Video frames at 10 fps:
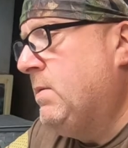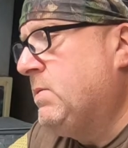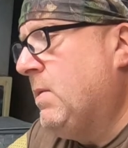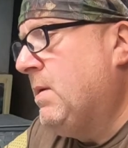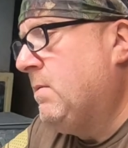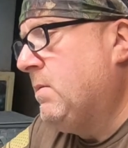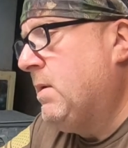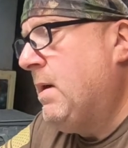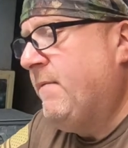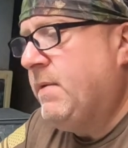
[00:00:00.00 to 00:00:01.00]
as well? And
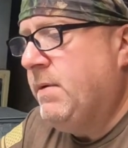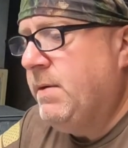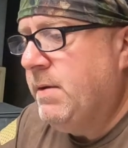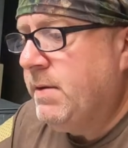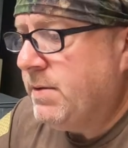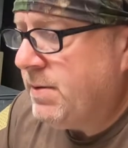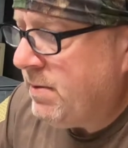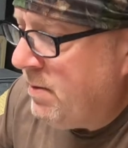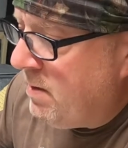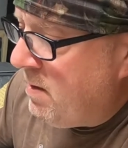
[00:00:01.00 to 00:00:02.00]
I have 2 units.
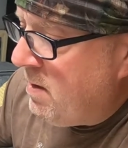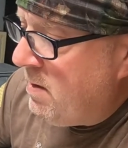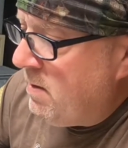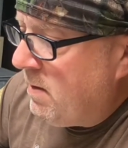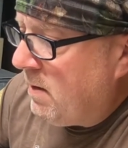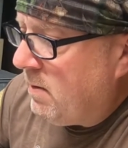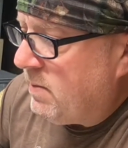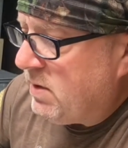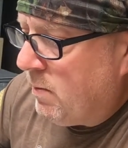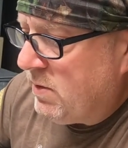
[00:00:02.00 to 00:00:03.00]

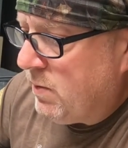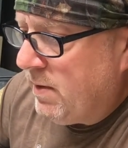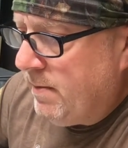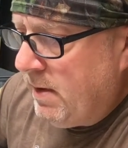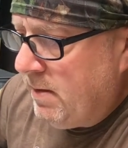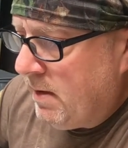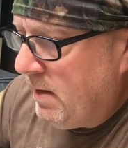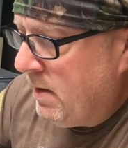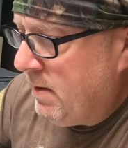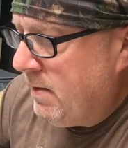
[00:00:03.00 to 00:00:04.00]
Someone's with me, they
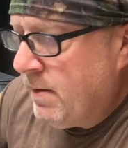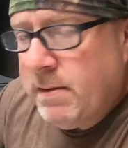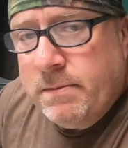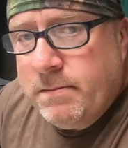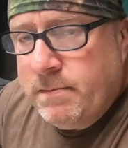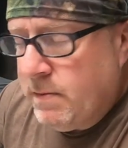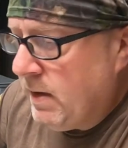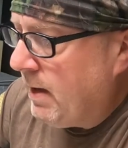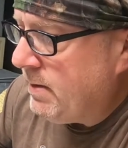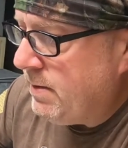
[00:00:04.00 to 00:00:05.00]
need a unit. We
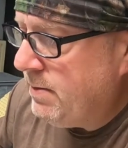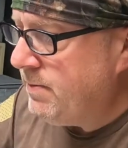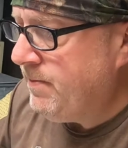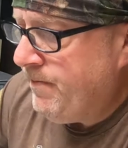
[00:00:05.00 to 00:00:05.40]
got 2.